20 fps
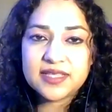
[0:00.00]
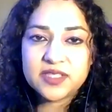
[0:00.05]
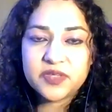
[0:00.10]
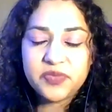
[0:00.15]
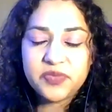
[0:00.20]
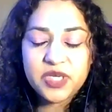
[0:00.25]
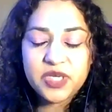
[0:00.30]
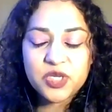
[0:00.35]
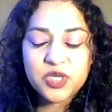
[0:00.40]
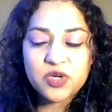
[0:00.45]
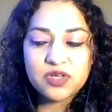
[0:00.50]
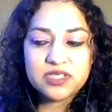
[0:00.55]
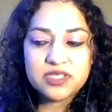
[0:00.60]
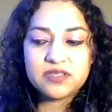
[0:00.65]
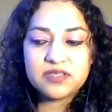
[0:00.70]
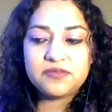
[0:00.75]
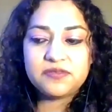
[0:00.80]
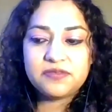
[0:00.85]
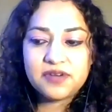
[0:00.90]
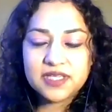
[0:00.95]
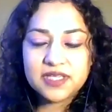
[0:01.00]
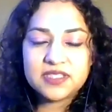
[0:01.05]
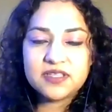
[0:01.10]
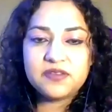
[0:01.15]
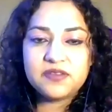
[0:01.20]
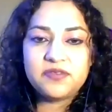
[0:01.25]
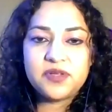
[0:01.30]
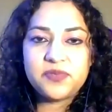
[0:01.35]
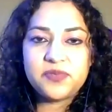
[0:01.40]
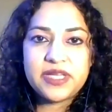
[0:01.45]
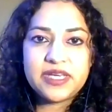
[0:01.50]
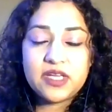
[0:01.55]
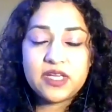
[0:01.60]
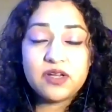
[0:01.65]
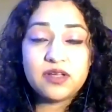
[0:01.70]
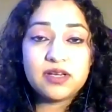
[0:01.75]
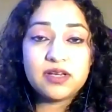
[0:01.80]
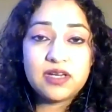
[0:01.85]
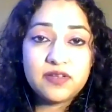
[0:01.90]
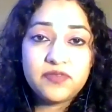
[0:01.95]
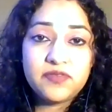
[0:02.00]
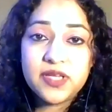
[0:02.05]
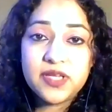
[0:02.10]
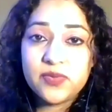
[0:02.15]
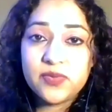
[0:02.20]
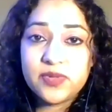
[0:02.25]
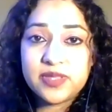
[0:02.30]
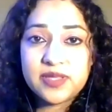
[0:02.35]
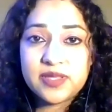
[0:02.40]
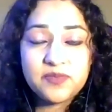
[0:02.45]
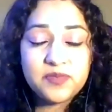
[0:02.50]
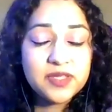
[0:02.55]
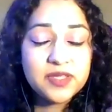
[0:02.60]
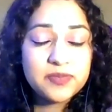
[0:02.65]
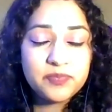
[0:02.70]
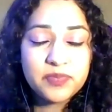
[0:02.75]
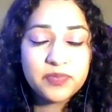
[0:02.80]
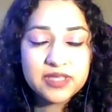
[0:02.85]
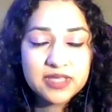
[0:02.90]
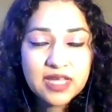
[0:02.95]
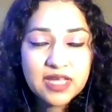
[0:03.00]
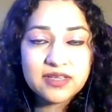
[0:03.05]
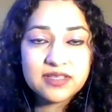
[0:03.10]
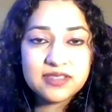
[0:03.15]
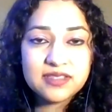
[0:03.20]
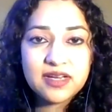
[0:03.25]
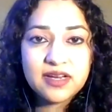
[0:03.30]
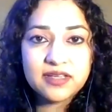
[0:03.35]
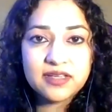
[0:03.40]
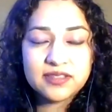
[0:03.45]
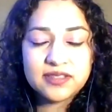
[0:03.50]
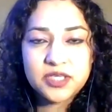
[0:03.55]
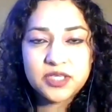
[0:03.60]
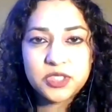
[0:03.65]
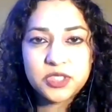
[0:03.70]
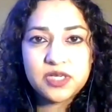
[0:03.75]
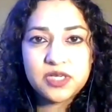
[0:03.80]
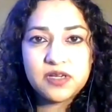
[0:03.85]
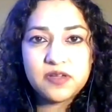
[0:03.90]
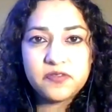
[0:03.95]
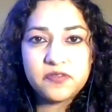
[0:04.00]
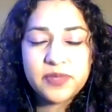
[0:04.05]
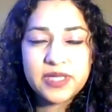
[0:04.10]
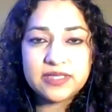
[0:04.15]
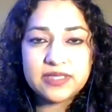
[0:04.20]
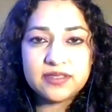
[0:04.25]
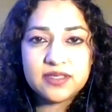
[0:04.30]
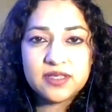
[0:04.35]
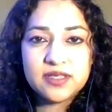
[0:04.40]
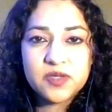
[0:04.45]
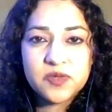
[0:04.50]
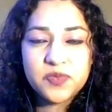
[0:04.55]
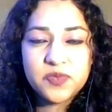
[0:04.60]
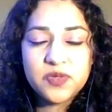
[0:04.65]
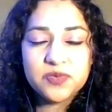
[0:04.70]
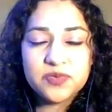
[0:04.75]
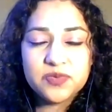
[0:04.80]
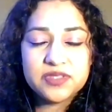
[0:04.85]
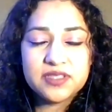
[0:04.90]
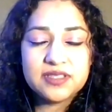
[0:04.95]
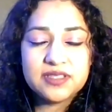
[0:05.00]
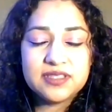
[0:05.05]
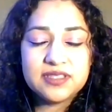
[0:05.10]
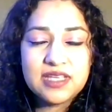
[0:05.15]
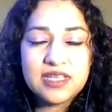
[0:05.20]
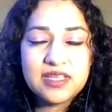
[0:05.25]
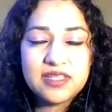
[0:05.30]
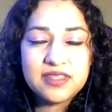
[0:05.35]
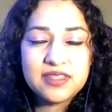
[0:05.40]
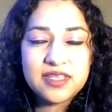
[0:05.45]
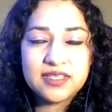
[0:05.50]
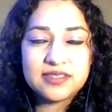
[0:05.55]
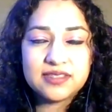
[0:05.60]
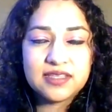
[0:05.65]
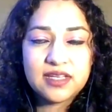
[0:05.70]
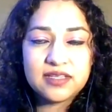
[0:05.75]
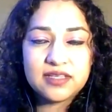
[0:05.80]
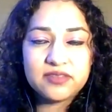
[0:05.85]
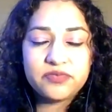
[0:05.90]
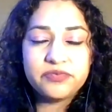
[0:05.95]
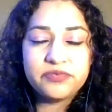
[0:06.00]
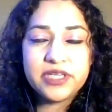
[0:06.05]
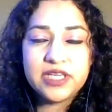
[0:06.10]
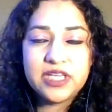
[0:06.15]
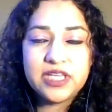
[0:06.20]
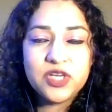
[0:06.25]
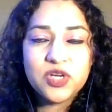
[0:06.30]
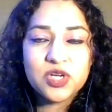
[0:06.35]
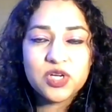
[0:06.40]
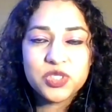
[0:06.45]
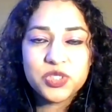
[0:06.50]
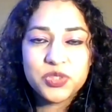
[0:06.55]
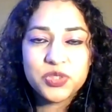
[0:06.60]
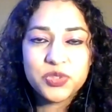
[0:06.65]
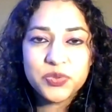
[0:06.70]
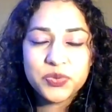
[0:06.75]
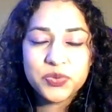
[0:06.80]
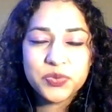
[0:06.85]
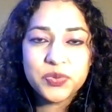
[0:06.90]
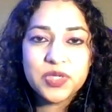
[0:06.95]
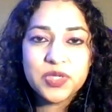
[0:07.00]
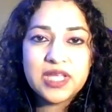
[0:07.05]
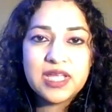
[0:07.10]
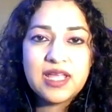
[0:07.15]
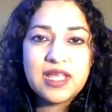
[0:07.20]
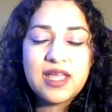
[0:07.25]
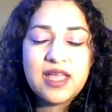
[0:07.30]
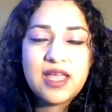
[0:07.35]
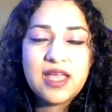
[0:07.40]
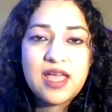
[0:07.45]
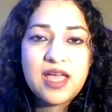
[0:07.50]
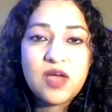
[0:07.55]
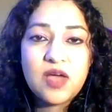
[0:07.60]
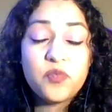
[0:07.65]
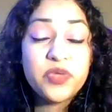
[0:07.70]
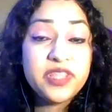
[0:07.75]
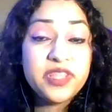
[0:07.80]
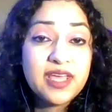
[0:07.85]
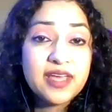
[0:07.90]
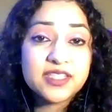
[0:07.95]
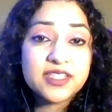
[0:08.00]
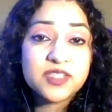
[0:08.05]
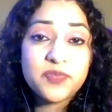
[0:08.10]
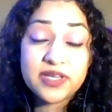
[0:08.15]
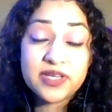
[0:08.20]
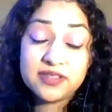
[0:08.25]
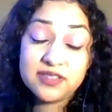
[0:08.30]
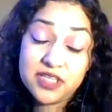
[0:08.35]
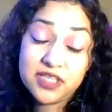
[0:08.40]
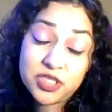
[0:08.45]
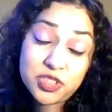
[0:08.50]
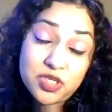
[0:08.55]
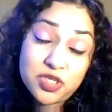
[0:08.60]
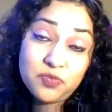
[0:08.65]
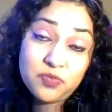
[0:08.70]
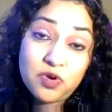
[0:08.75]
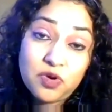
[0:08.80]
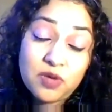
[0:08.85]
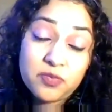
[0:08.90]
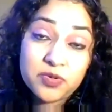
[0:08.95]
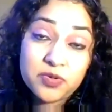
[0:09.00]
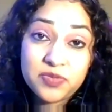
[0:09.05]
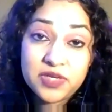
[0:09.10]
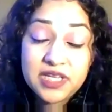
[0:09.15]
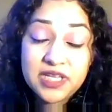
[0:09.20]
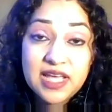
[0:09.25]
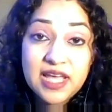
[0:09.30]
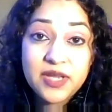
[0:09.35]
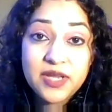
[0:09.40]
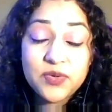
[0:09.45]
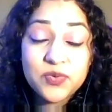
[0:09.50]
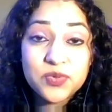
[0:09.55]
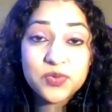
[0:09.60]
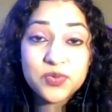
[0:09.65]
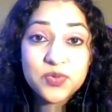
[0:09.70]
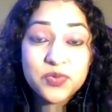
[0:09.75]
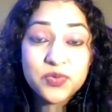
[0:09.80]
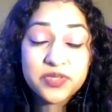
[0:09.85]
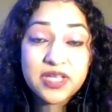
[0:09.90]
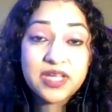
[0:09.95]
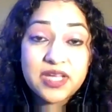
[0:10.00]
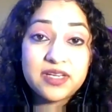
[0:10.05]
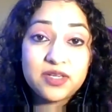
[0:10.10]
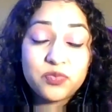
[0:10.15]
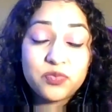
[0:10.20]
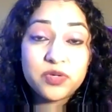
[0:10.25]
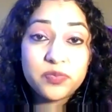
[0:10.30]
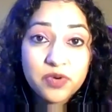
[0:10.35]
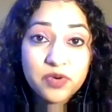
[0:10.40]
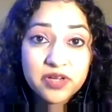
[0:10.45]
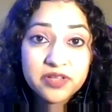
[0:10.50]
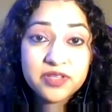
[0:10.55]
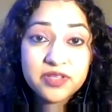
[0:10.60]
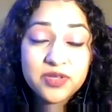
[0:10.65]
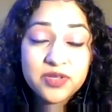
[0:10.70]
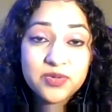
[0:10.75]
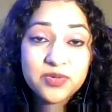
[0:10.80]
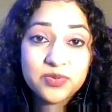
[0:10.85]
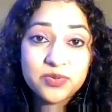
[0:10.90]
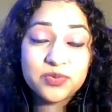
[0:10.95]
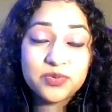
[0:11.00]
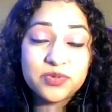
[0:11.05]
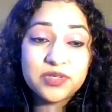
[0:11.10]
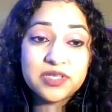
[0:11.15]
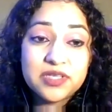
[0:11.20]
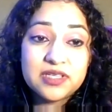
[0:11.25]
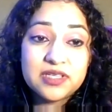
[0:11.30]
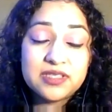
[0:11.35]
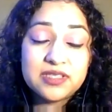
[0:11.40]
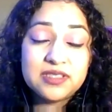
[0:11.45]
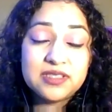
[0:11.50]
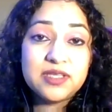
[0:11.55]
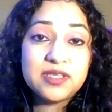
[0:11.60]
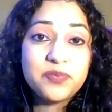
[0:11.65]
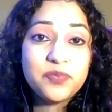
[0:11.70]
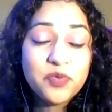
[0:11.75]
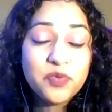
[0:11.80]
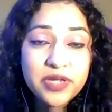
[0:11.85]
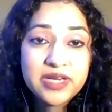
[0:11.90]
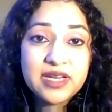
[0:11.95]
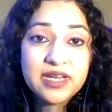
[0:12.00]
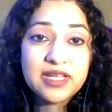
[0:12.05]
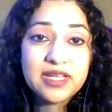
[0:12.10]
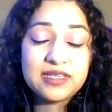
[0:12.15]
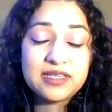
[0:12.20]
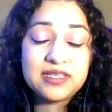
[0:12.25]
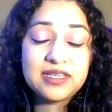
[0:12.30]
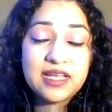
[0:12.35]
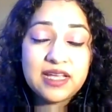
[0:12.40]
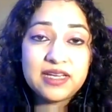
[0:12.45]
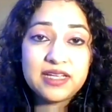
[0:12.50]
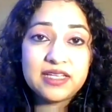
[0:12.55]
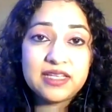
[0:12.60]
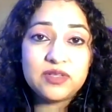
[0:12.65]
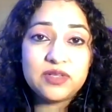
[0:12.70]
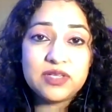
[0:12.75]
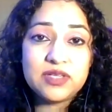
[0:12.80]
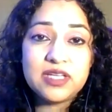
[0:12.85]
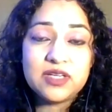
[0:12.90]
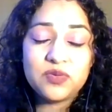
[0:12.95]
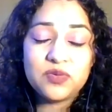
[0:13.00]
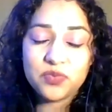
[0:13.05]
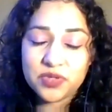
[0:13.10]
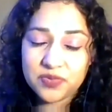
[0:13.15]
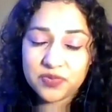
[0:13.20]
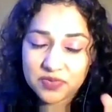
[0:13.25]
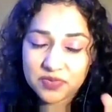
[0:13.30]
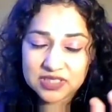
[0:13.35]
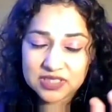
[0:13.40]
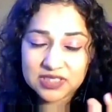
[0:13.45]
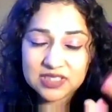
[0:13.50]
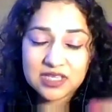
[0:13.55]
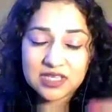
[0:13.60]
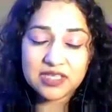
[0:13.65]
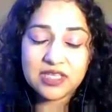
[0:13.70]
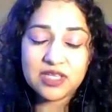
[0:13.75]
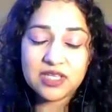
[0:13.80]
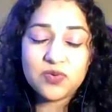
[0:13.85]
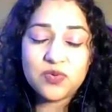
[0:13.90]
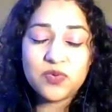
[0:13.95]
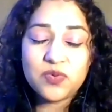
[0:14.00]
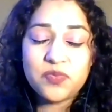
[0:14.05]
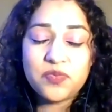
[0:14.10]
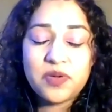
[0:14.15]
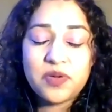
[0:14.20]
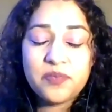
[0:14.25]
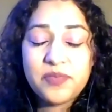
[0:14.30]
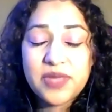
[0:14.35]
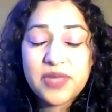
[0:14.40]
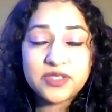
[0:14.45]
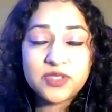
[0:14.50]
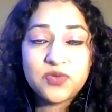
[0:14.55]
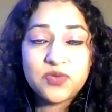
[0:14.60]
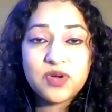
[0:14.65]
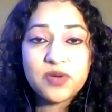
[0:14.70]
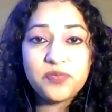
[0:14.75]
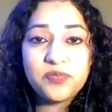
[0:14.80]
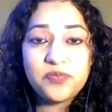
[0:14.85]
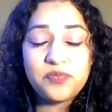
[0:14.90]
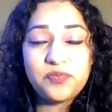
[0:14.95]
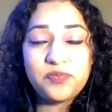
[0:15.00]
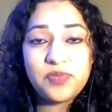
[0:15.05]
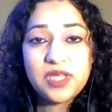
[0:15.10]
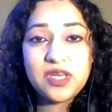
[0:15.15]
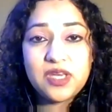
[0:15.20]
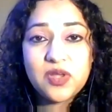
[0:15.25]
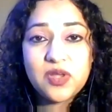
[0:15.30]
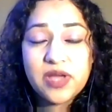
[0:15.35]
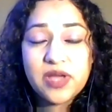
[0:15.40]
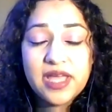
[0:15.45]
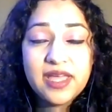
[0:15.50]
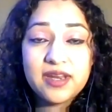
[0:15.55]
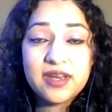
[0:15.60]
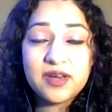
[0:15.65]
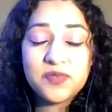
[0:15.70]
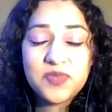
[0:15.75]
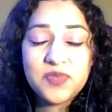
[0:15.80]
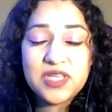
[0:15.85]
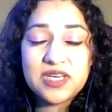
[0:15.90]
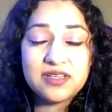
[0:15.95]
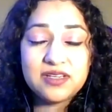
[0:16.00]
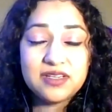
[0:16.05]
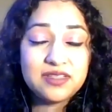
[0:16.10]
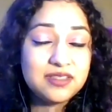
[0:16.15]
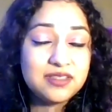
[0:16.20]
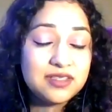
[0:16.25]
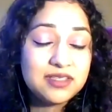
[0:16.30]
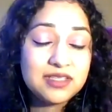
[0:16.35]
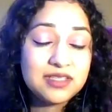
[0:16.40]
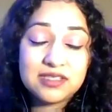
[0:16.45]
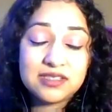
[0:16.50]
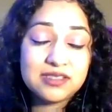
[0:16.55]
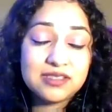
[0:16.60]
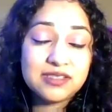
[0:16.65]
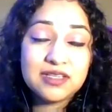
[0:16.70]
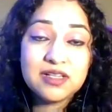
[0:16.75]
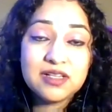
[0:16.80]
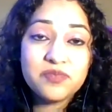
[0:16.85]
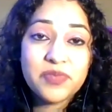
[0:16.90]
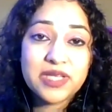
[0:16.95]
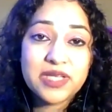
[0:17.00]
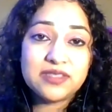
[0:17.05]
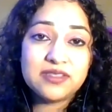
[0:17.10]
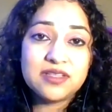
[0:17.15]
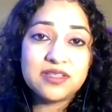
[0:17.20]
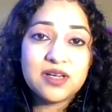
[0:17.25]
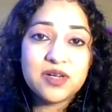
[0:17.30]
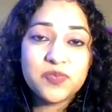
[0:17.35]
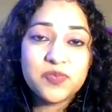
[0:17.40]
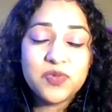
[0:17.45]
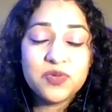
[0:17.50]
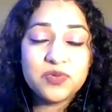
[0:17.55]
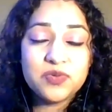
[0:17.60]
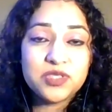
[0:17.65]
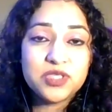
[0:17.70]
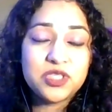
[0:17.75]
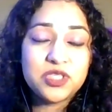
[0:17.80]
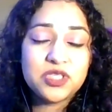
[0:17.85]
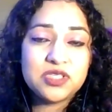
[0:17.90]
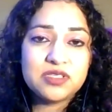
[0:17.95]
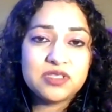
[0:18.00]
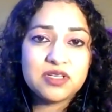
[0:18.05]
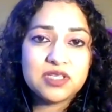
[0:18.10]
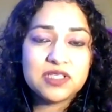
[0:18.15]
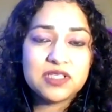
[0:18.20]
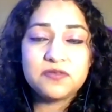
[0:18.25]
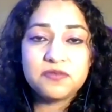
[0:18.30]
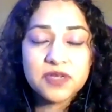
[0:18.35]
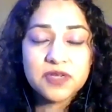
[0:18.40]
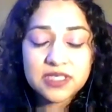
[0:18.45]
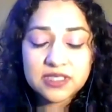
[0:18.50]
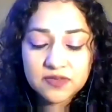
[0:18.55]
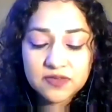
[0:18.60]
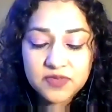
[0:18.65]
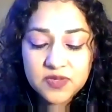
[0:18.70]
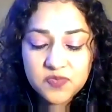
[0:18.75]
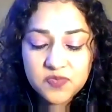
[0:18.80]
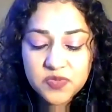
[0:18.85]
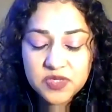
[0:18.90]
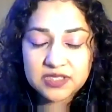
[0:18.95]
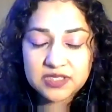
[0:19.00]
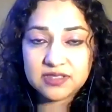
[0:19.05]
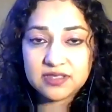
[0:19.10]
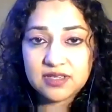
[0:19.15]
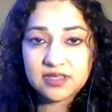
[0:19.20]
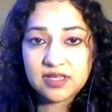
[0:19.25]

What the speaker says: I mean, you're not in front of him and you're not living with him. But that is an extension of mental abuse. To say things that are really not true with the expectation, probably, I don't know, that it would bother you to the point that it would, you know, mess you up in your head. I mean, it is still mental abuse. You're just not in front of the person.